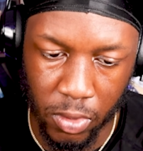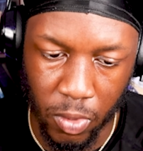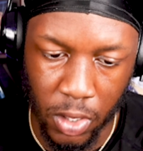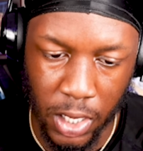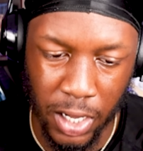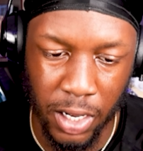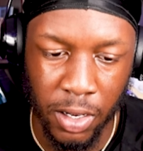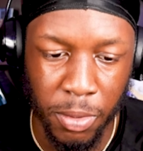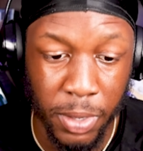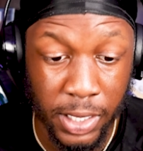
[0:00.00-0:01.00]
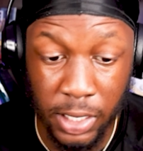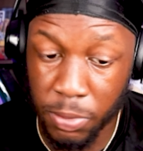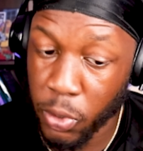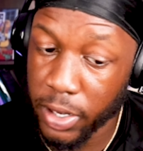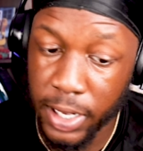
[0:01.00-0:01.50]
Okay, the bass is
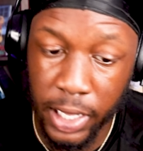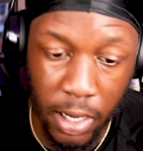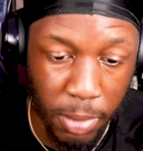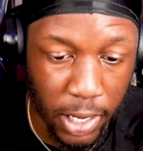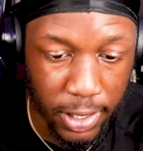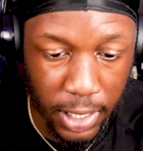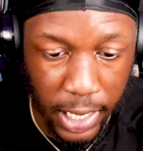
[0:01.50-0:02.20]
pretty clean, I'm not gonna